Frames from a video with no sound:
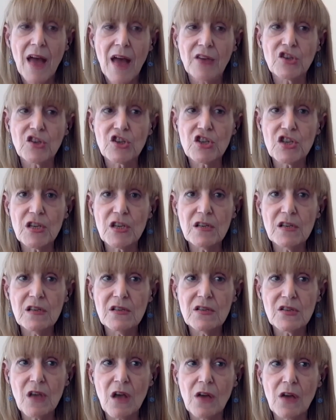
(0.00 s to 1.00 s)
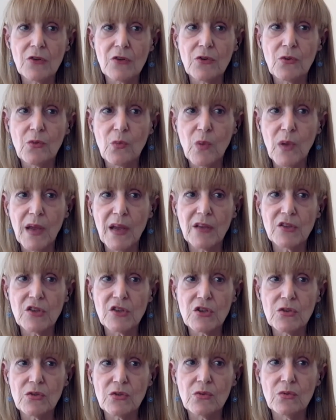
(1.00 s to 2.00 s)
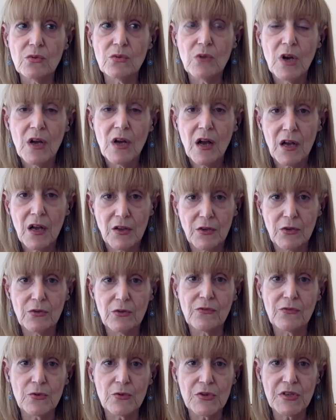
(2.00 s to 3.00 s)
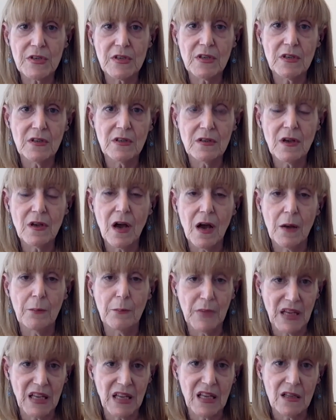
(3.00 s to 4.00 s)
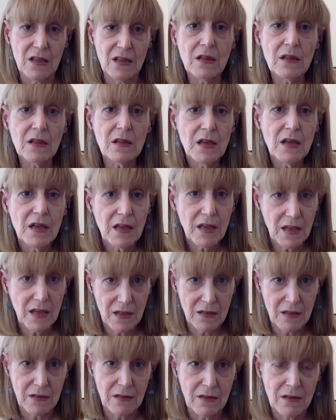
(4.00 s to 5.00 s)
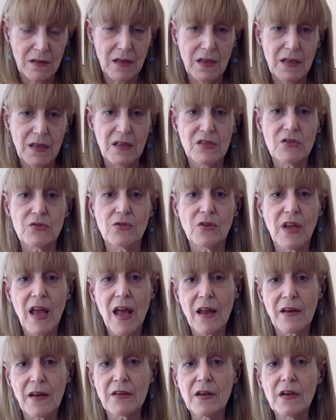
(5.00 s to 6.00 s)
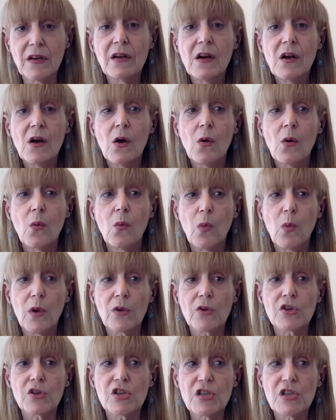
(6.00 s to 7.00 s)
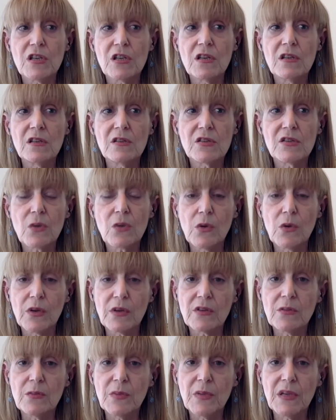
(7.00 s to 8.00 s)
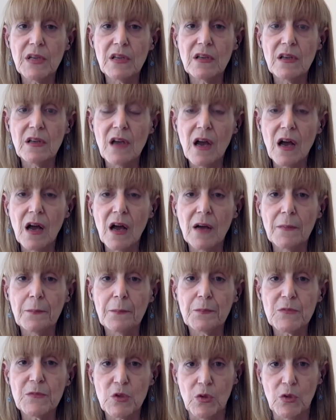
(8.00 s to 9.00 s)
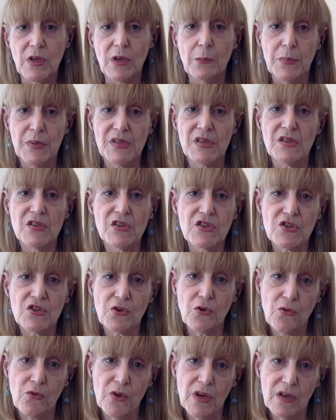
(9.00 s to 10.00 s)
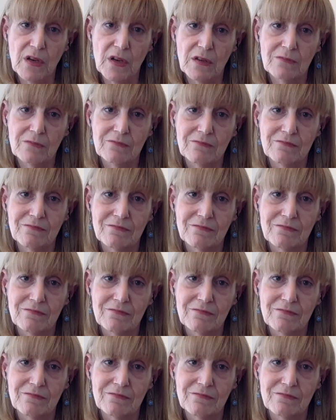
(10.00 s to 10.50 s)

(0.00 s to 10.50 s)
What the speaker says: And she's on her way to a university, McGill, in Eastern Canada, where she's going to be doing a business degree.